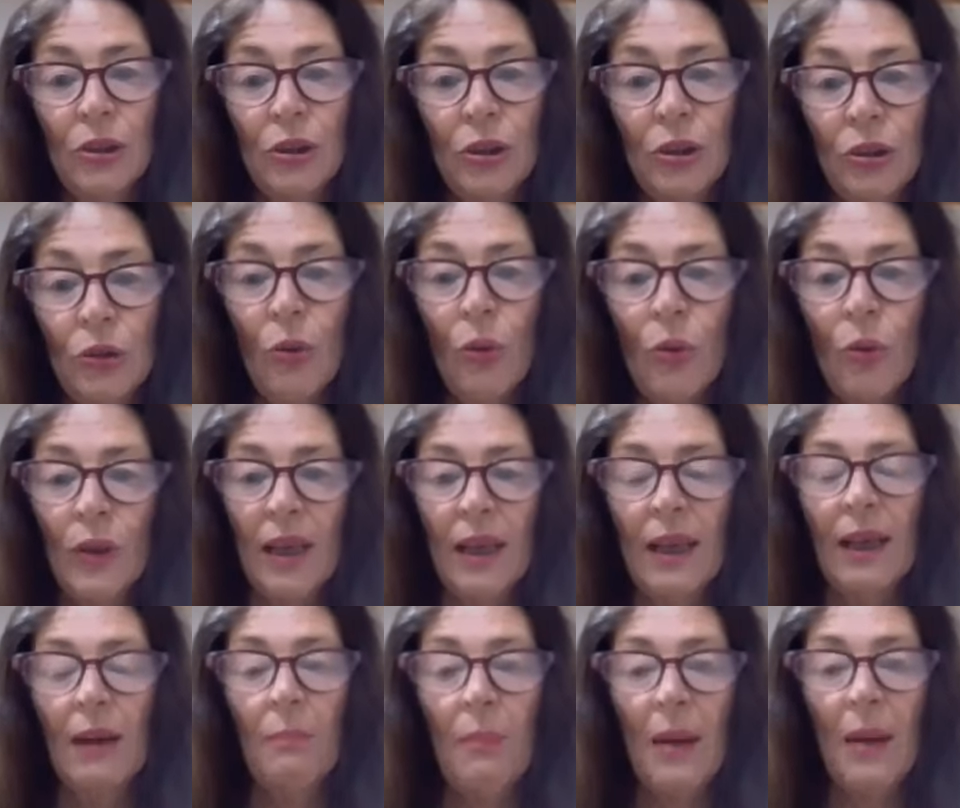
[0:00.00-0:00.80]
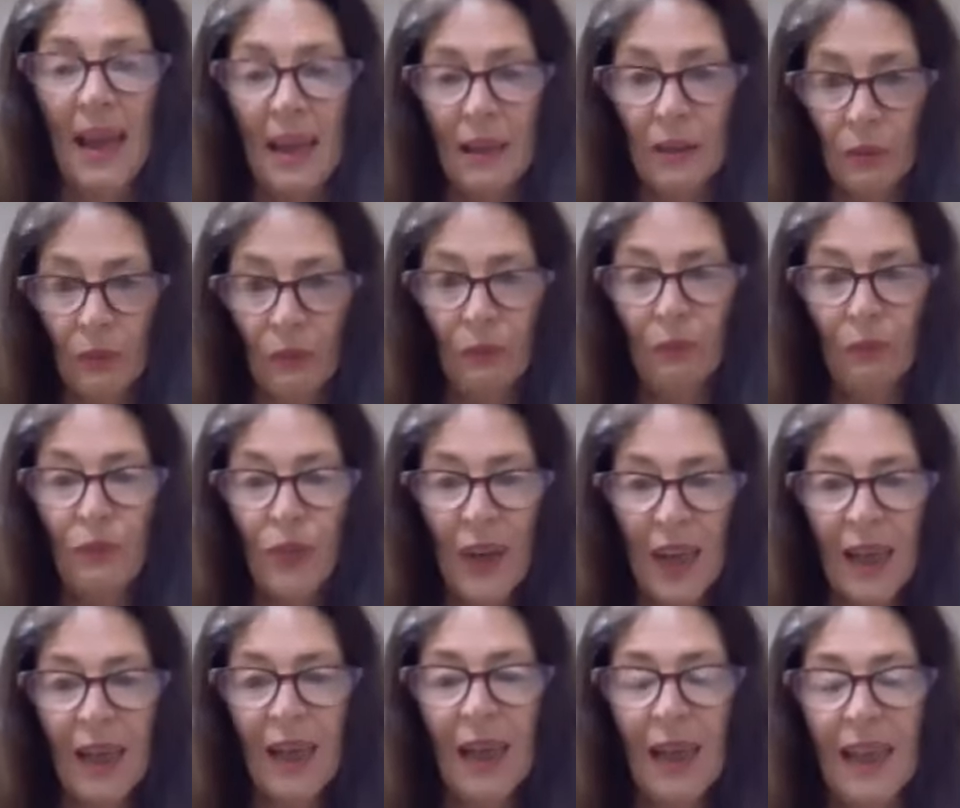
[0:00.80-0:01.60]
talking about and
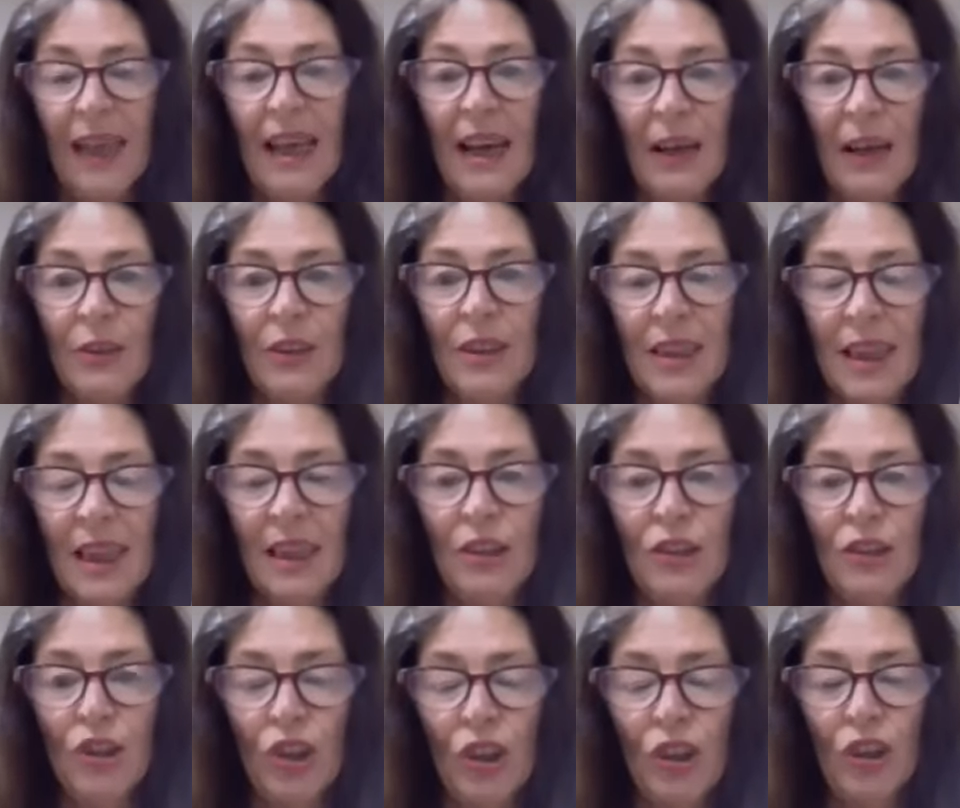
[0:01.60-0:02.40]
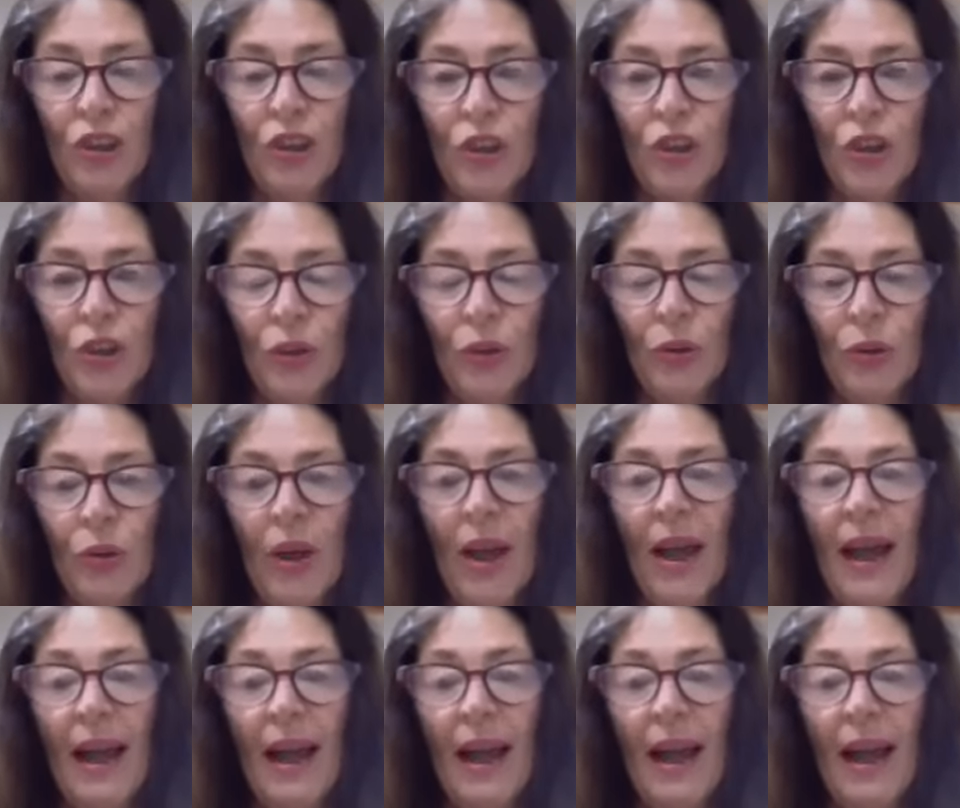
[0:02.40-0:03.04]
funneling our attention to